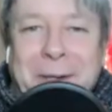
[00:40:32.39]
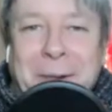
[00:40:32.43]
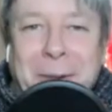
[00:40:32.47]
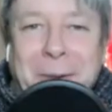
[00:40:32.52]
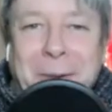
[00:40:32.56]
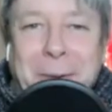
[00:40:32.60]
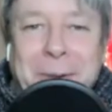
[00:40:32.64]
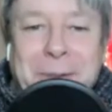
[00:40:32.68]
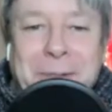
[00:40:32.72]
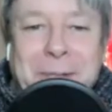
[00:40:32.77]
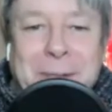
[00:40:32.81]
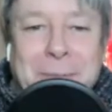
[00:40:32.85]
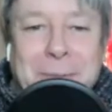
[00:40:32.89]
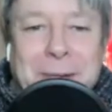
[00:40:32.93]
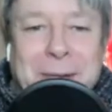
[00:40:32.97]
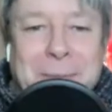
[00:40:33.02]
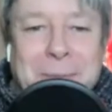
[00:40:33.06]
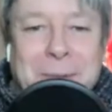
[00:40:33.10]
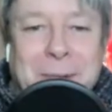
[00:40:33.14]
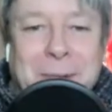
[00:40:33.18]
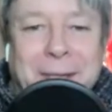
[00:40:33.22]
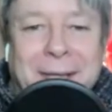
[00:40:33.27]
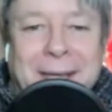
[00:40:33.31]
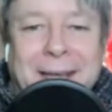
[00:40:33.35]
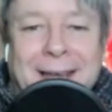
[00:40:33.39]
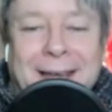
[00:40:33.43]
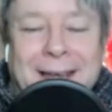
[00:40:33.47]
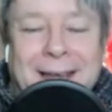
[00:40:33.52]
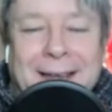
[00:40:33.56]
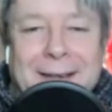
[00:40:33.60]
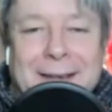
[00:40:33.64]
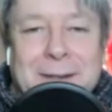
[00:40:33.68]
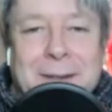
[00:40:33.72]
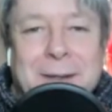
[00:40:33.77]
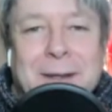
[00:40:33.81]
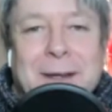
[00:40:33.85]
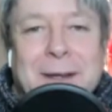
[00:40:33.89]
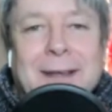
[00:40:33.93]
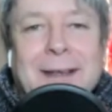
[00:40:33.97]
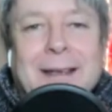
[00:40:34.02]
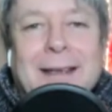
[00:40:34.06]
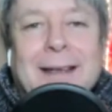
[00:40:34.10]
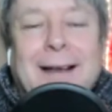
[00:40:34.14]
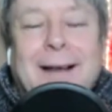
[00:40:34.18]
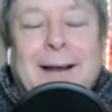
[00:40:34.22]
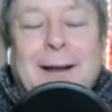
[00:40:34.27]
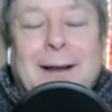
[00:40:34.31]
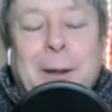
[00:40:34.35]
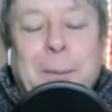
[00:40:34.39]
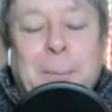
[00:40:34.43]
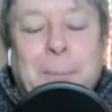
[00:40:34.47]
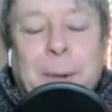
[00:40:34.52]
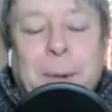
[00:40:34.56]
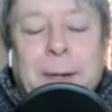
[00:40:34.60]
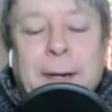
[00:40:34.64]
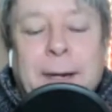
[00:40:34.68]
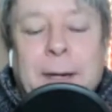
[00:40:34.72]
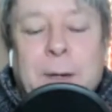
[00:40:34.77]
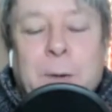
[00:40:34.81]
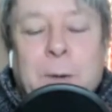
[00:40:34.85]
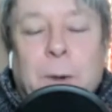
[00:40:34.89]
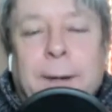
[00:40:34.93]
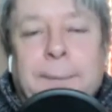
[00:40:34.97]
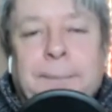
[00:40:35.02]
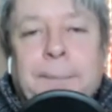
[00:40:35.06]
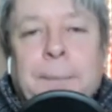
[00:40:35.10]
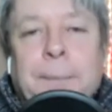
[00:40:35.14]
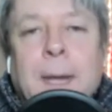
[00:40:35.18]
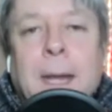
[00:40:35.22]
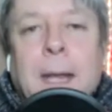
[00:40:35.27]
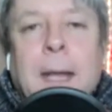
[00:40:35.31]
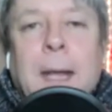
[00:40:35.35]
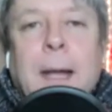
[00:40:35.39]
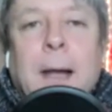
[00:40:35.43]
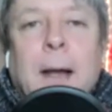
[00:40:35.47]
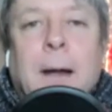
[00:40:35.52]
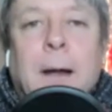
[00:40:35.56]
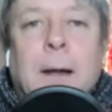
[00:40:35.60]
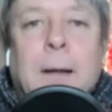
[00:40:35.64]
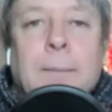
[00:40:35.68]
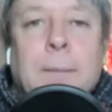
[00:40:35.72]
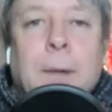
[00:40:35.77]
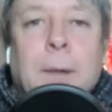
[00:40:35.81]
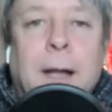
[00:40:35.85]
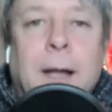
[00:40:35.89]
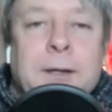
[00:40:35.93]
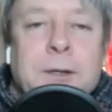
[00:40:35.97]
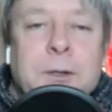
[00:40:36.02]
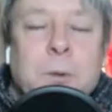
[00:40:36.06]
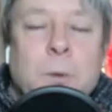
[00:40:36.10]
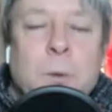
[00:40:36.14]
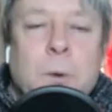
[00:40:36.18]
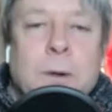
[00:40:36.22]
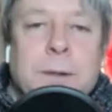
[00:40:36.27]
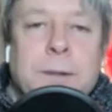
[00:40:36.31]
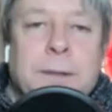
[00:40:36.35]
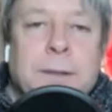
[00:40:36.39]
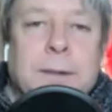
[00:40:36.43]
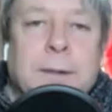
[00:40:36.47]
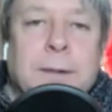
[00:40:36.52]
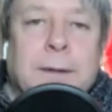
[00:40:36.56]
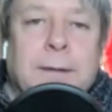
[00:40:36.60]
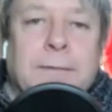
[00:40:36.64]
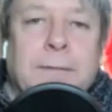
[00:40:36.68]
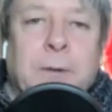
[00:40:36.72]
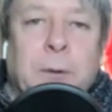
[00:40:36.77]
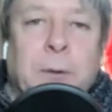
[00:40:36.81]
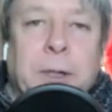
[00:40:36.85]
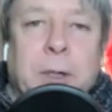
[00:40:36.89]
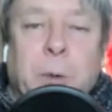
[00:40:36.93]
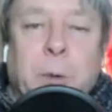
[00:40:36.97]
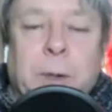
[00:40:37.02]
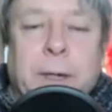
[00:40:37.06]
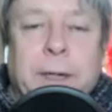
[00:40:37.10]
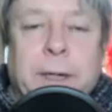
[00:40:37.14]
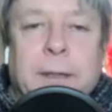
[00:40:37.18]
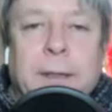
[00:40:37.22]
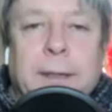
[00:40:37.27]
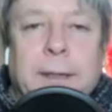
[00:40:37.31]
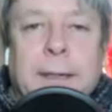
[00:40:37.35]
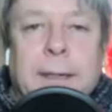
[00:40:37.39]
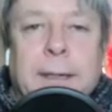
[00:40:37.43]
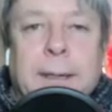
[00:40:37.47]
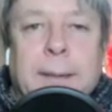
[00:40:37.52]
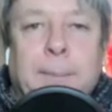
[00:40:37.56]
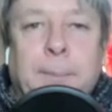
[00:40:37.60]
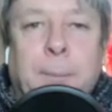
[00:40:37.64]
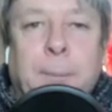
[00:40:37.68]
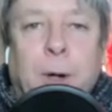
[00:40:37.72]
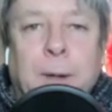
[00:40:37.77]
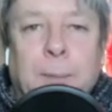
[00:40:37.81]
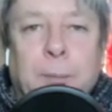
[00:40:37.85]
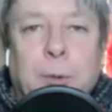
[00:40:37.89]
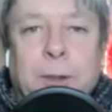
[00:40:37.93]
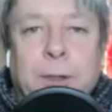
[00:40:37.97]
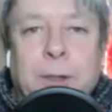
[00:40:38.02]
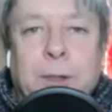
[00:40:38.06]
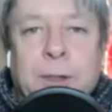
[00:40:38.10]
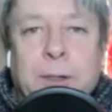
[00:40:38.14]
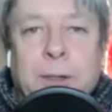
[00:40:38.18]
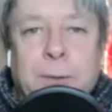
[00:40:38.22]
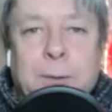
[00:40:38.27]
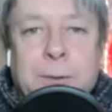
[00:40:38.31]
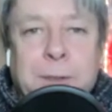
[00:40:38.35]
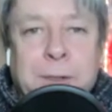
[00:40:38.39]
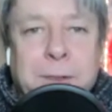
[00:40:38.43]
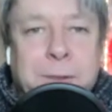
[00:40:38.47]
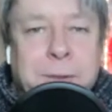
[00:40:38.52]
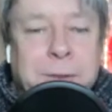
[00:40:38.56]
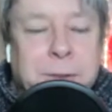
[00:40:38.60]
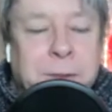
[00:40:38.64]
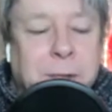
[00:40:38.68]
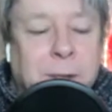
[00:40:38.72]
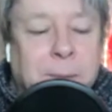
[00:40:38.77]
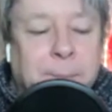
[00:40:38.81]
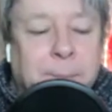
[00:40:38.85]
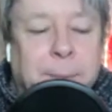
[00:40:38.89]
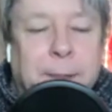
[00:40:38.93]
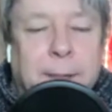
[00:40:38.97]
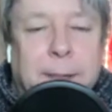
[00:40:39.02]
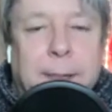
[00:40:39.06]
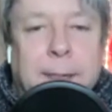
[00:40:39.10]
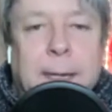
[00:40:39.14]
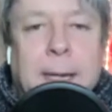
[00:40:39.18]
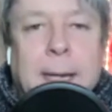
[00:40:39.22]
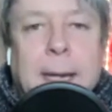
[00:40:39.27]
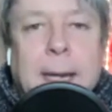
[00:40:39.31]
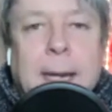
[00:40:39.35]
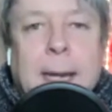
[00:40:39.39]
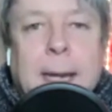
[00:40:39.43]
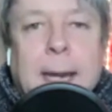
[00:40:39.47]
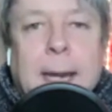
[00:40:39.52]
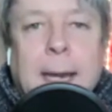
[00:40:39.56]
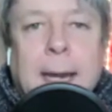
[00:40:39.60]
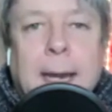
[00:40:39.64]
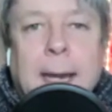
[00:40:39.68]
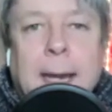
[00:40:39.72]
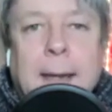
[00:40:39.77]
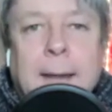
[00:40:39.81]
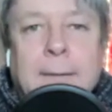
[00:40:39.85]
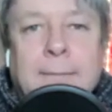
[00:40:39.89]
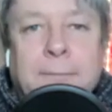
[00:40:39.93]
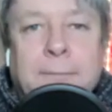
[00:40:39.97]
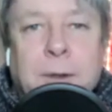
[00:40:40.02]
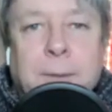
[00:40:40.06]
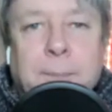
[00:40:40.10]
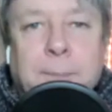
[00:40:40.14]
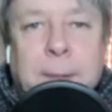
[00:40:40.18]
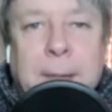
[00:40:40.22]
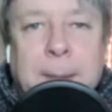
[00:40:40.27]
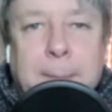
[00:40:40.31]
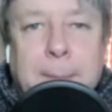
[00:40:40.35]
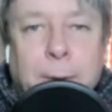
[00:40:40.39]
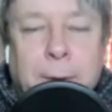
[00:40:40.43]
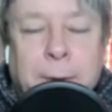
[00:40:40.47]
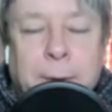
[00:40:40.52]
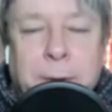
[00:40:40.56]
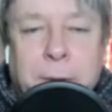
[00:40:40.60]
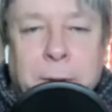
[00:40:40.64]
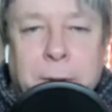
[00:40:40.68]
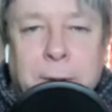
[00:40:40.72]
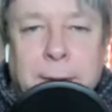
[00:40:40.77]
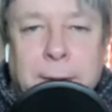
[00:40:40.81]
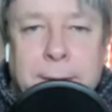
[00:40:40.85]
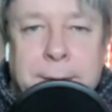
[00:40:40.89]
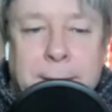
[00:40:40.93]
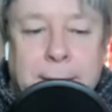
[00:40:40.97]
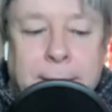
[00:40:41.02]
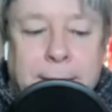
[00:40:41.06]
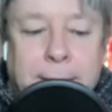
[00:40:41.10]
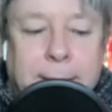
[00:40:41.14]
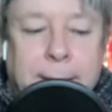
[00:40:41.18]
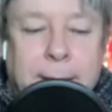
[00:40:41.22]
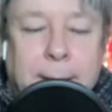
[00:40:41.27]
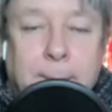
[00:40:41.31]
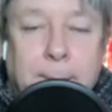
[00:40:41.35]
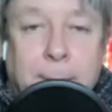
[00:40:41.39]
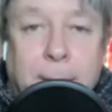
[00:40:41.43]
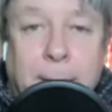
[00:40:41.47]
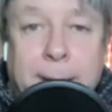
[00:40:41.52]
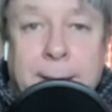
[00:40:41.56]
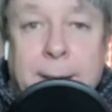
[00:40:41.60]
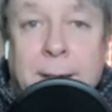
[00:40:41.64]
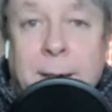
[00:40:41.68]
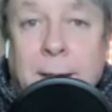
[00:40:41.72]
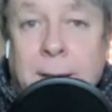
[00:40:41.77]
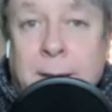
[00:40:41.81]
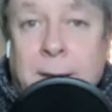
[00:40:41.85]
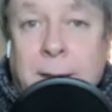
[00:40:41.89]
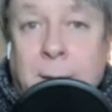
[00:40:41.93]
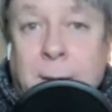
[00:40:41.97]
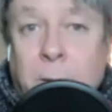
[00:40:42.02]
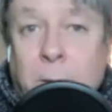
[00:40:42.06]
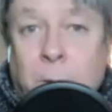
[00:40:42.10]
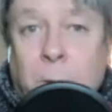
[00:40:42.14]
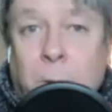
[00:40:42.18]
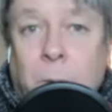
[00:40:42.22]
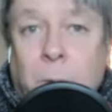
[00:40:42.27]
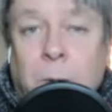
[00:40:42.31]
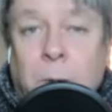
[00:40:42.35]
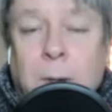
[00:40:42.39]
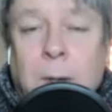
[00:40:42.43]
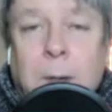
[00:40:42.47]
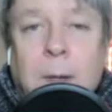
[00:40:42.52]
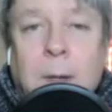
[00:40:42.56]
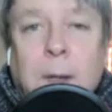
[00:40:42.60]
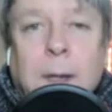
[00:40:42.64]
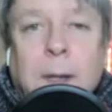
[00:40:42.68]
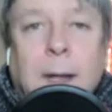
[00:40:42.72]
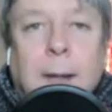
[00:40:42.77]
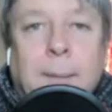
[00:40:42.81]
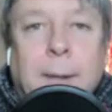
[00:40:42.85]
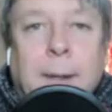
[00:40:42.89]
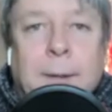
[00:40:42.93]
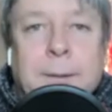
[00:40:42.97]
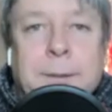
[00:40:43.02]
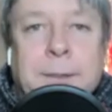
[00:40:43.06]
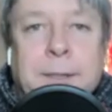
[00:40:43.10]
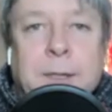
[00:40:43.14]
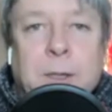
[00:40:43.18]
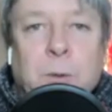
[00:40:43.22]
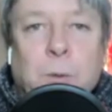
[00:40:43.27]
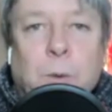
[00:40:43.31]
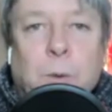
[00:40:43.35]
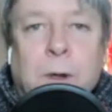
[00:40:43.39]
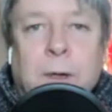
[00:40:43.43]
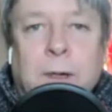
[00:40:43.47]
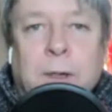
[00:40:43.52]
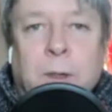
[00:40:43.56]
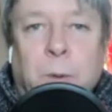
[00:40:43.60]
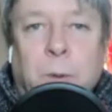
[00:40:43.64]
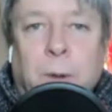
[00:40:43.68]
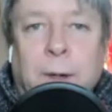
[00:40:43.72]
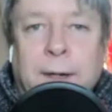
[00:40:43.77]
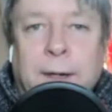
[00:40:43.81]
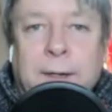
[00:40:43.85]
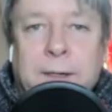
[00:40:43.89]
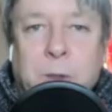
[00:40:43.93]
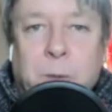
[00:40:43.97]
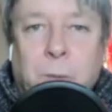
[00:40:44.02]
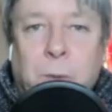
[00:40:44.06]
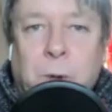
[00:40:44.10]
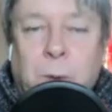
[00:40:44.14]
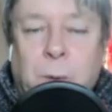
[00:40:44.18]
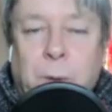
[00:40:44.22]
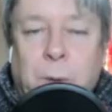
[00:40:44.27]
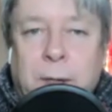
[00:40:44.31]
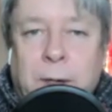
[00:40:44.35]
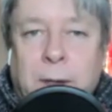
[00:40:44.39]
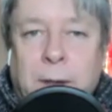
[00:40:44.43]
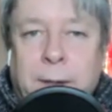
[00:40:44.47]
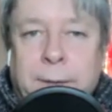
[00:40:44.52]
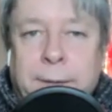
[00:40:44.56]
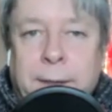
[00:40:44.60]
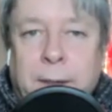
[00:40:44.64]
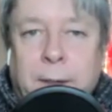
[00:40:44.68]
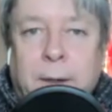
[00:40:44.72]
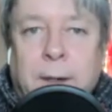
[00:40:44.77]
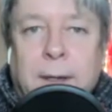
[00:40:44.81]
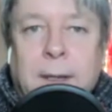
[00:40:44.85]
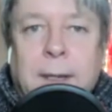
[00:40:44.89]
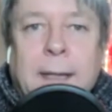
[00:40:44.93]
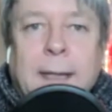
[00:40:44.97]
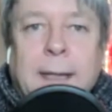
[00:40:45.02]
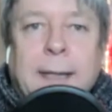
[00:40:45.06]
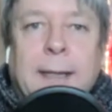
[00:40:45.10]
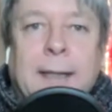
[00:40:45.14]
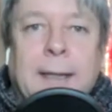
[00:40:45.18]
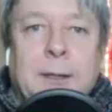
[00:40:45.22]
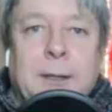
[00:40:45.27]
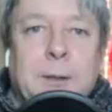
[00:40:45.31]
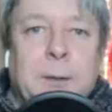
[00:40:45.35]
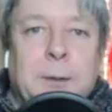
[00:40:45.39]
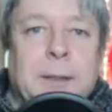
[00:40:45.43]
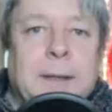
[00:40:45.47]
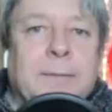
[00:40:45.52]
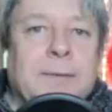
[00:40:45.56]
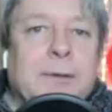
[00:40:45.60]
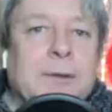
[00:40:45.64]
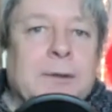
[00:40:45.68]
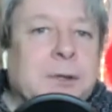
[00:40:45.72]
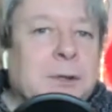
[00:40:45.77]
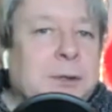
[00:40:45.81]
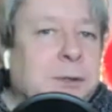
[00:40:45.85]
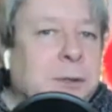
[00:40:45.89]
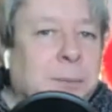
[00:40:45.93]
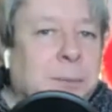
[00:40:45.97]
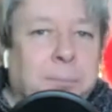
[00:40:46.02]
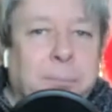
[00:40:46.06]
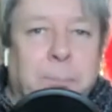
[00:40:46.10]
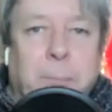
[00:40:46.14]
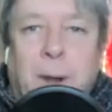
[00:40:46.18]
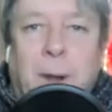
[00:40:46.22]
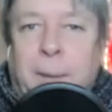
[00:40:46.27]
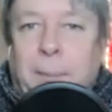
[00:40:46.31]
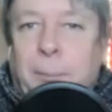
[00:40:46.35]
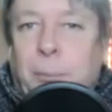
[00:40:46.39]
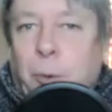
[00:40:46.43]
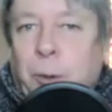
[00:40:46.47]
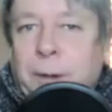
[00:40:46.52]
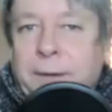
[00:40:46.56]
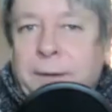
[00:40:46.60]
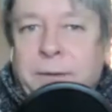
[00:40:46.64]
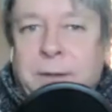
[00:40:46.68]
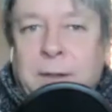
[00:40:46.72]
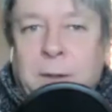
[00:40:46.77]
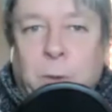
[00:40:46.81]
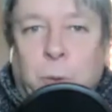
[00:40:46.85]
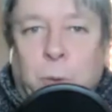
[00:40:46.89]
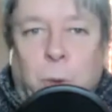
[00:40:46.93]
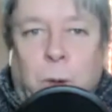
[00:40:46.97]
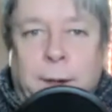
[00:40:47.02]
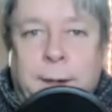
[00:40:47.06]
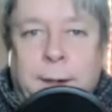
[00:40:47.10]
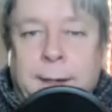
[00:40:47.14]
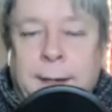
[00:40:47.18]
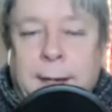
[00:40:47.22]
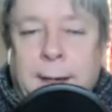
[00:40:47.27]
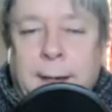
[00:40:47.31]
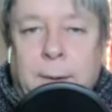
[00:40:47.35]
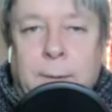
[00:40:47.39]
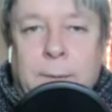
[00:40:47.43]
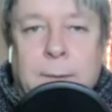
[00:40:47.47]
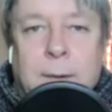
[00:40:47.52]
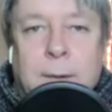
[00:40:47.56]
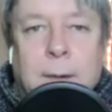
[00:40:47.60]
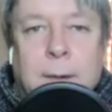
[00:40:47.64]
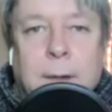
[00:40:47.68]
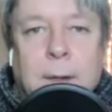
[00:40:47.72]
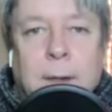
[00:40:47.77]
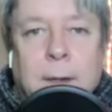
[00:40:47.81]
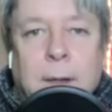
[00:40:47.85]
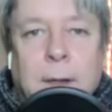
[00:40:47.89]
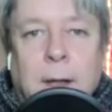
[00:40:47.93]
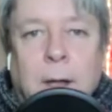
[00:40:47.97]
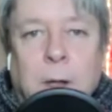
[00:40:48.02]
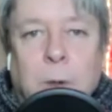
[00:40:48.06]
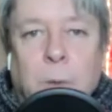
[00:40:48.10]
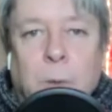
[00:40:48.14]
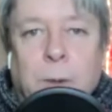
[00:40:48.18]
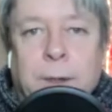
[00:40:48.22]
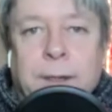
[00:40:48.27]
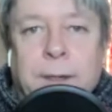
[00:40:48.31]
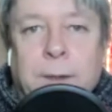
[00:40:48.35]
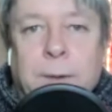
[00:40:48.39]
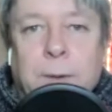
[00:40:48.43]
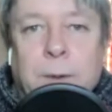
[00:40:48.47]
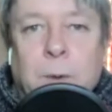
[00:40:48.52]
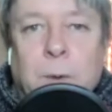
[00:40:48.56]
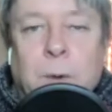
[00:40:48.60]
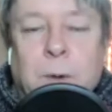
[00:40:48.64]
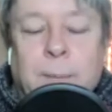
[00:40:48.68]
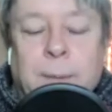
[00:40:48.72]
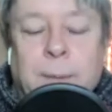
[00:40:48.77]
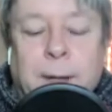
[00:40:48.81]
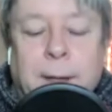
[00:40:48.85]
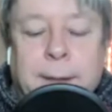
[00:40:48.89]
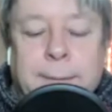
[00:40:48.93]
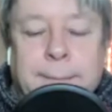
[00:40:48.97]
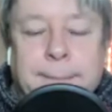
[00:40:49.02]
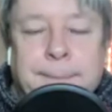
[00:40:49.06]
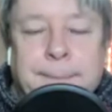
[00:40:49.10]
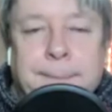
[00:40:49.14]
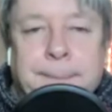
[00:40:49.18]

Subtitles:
So sometimes I can hear you and sometimes I can't. But anyway, I just want to very quickly, Barbara, could you just jump in? And for the people that are listening that might not know about Skinwalker Ranch and what went on there, can you give us just a brief little rundown on what you know about it?